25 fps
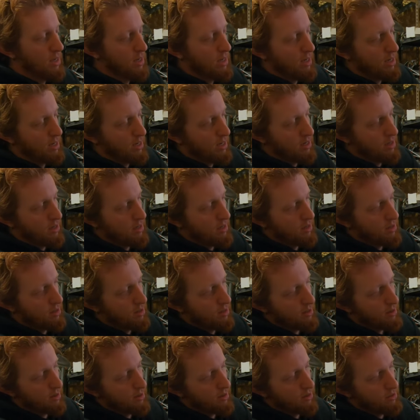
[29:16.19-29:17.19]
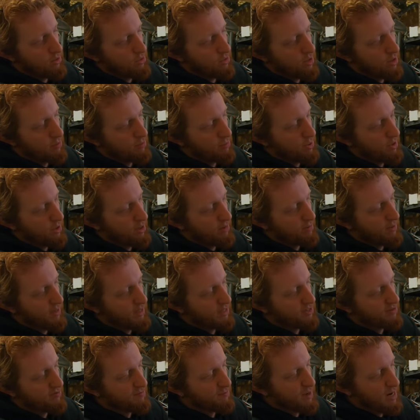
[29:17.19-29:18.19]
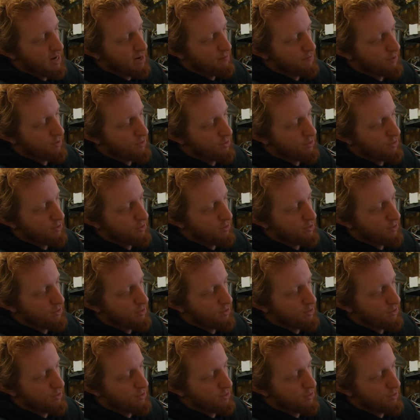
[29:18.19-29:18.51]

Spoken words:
and you can put a piece of pipe